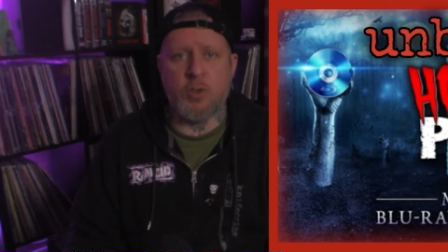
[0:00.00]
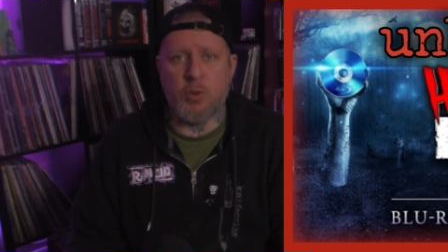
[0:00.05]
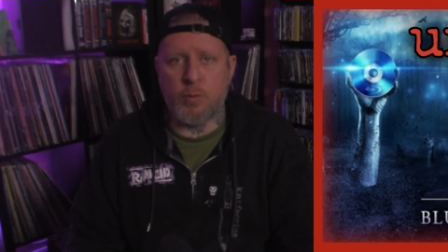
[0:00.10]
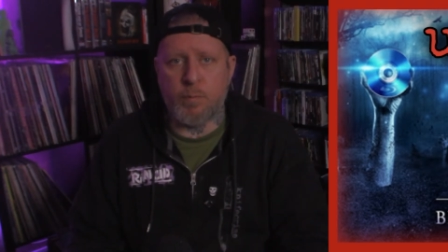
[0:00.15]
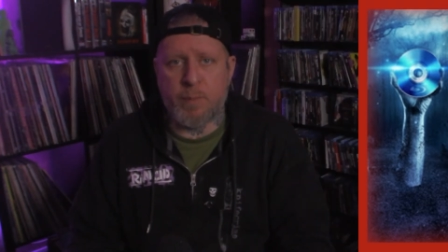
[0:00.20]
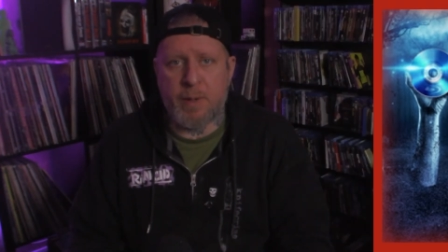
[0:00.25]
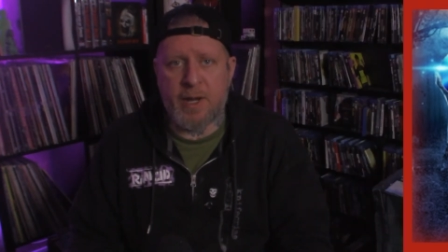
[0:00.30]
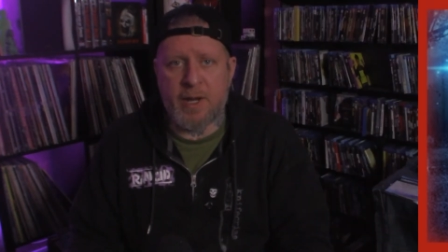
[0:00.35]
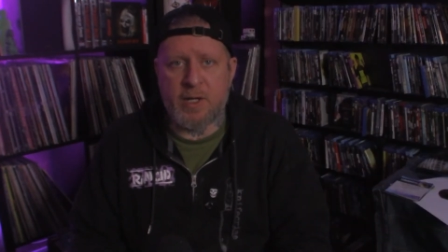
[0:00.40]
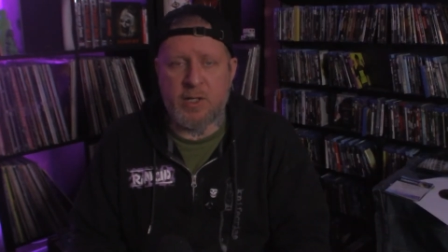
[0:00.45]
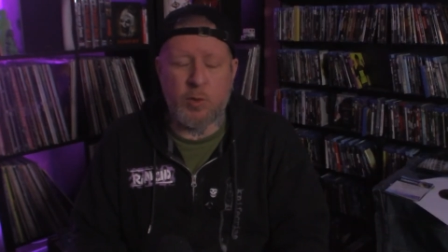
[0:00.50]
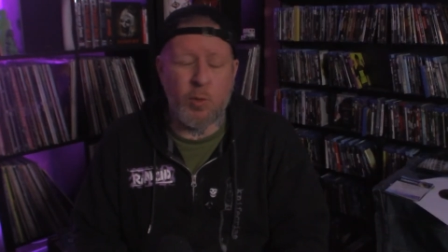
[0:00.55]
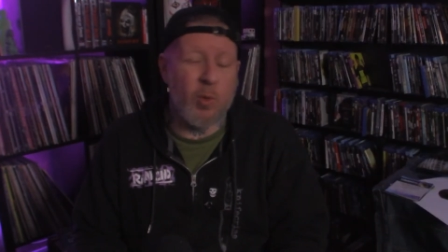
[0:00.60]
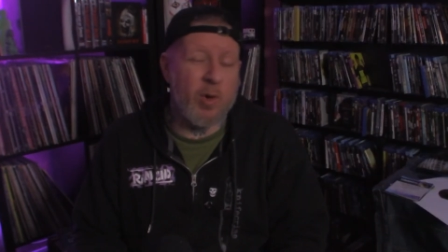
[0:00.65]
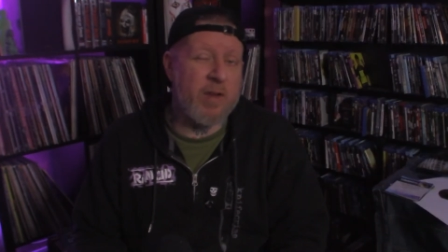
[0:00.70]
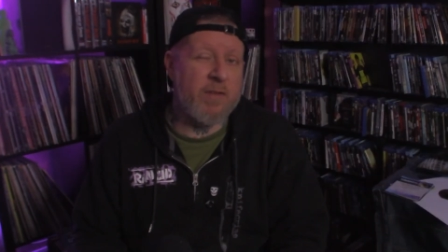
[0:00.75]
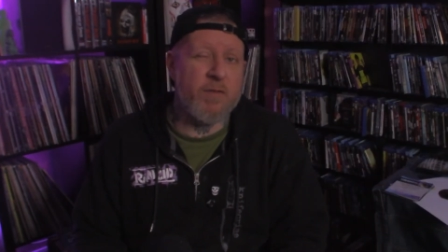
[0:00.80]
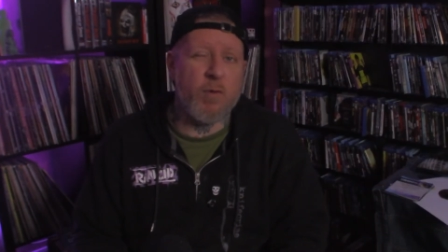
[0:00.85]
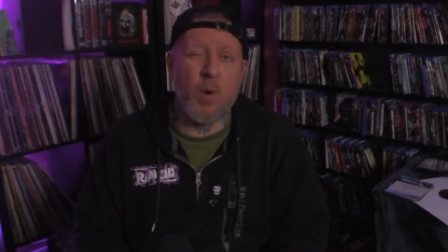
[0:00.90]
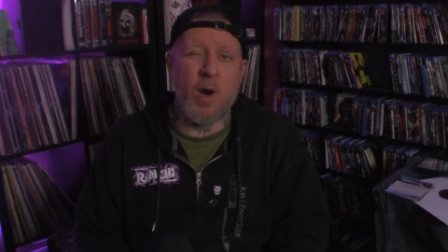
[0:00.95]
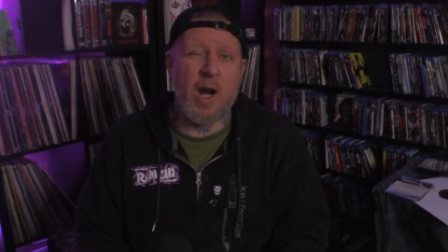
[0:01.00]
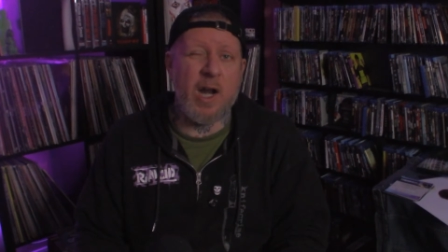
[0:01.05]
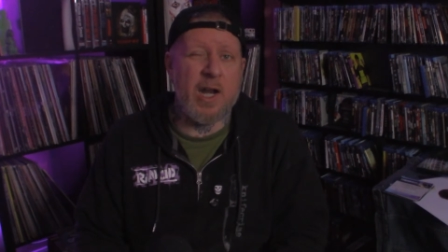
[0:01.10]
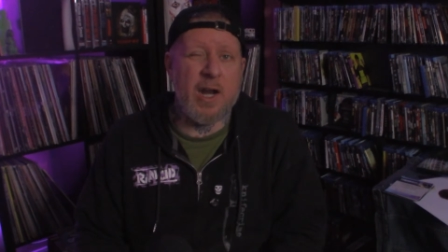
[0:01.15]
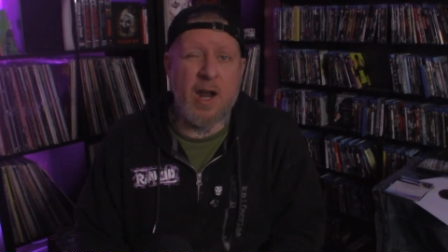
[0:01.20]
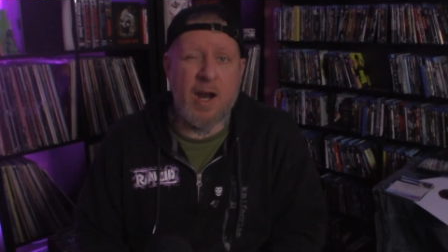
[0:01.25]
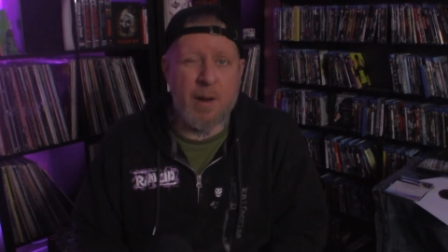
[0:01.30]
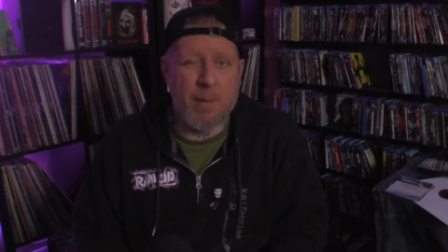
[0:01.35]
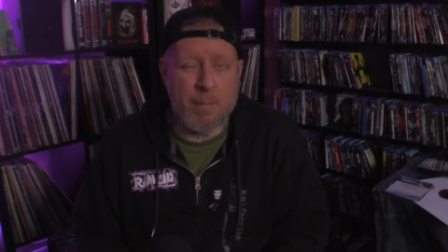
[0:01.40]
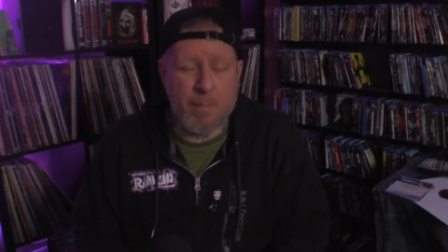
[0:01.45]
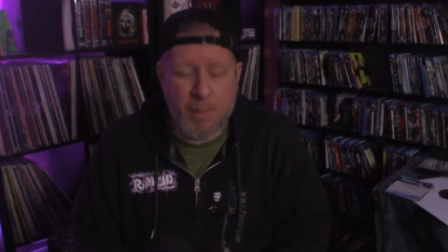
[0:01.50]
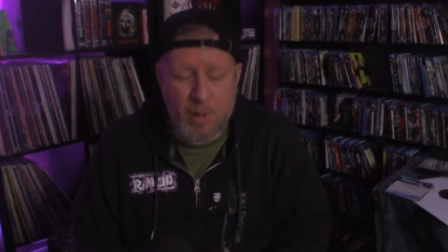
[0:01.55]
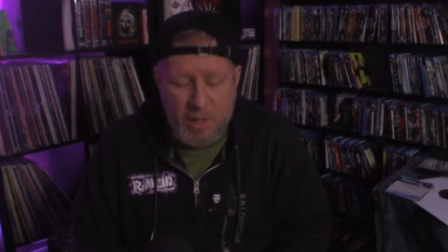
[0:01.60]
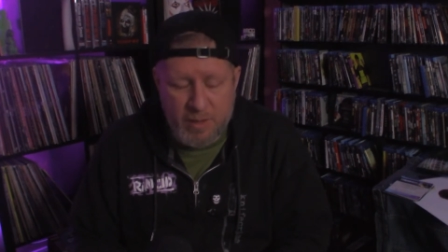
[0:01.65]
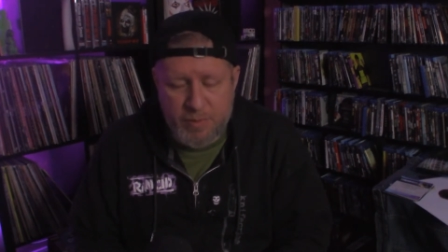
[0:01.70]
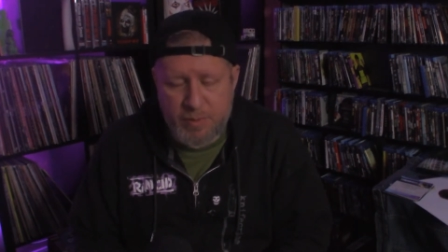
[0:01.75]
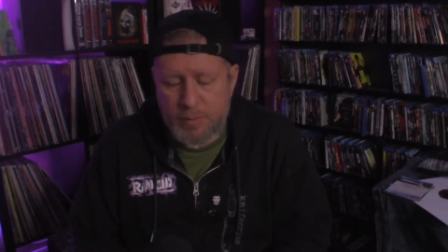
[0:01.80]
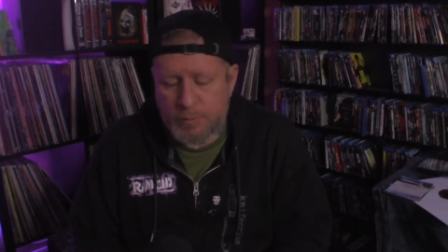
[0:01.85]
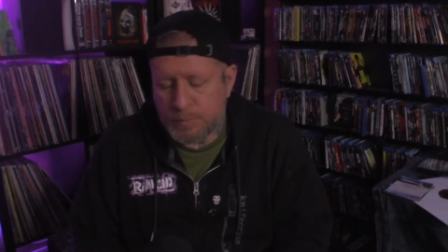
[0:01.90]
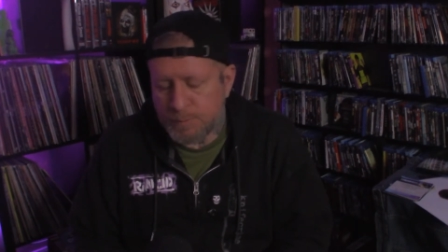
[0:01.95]
You pay $24.99 a
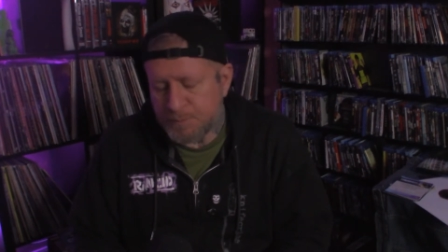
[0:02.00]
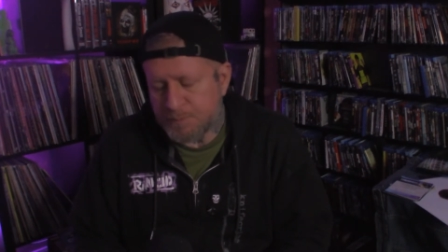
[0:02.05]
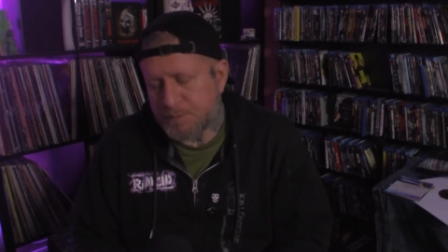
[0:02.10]
month,